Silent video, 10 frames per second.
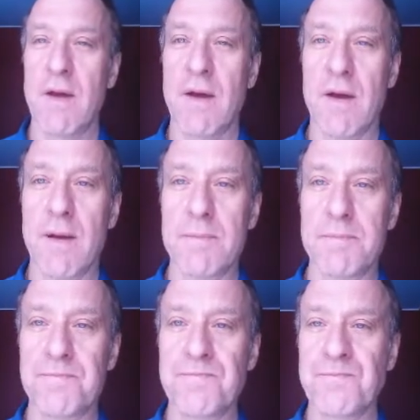
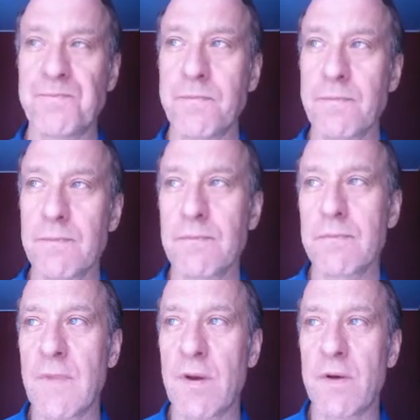Um,
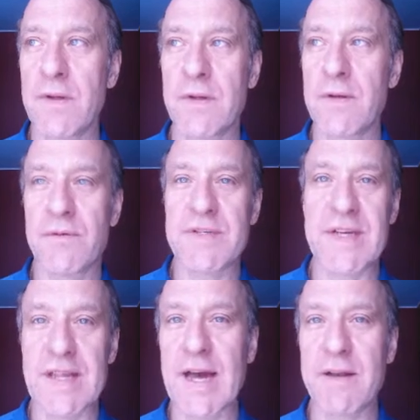you know, you
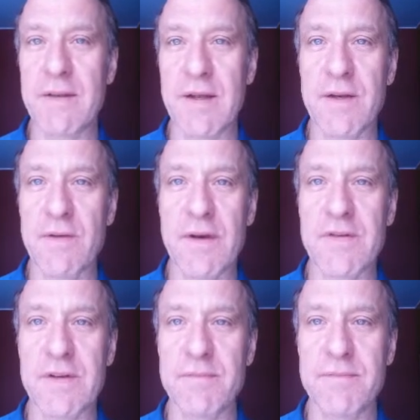see that, then you
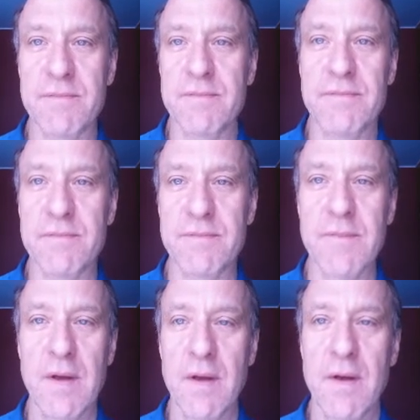have to
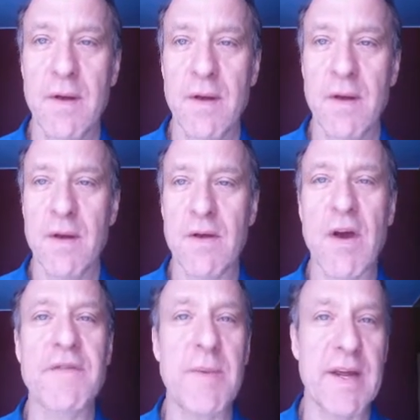you
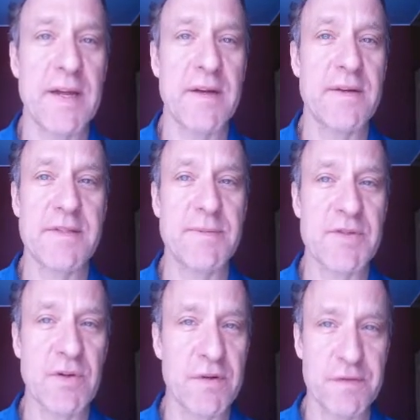have to make uh, some
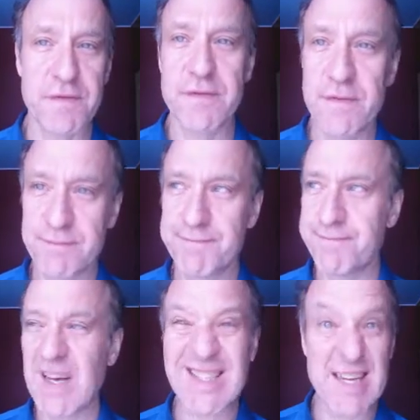sort of
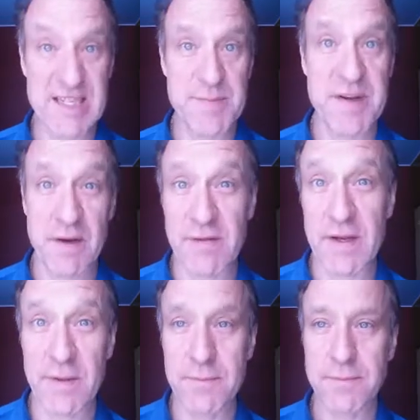assessment of
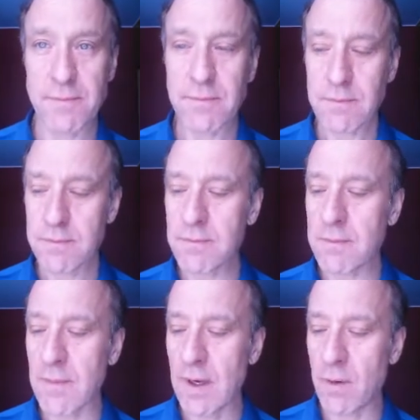it.
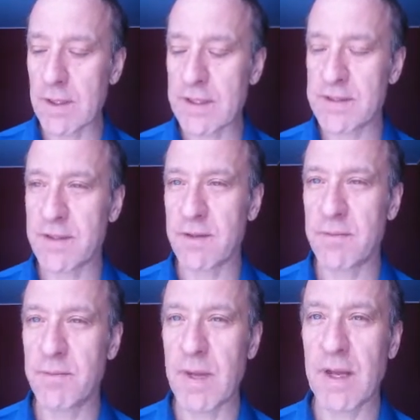And what does
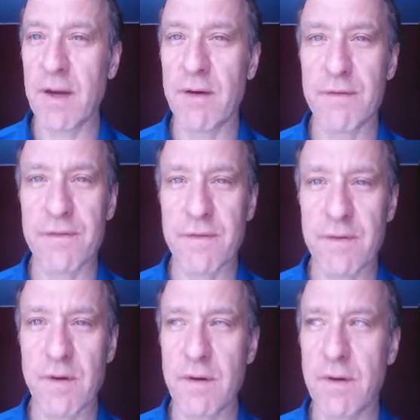it mean of,
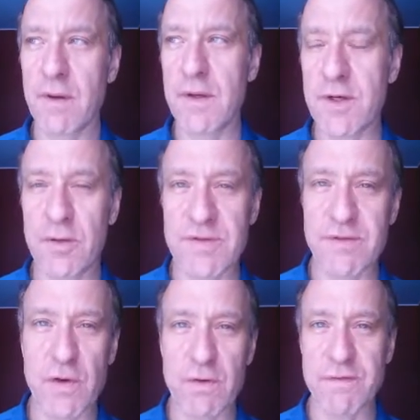uh, in terms
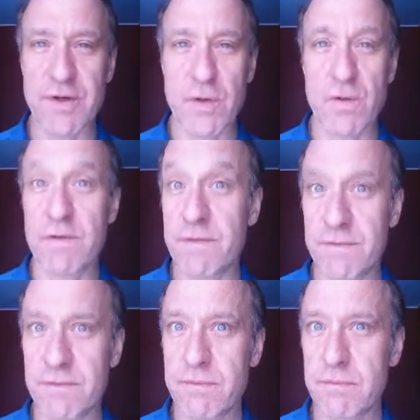of your view
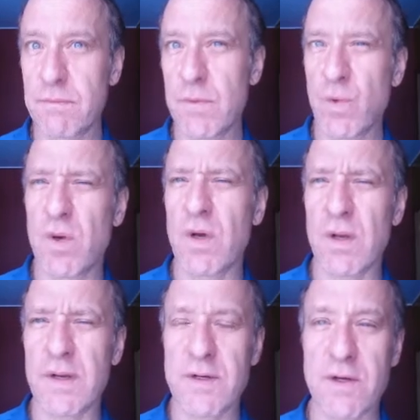of the
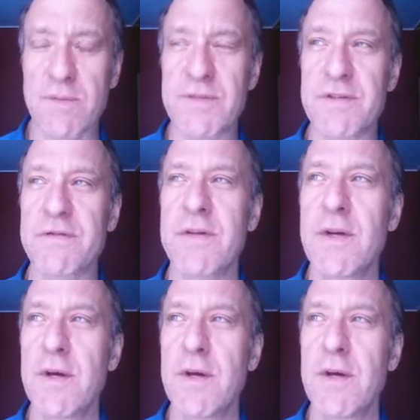world, in terms of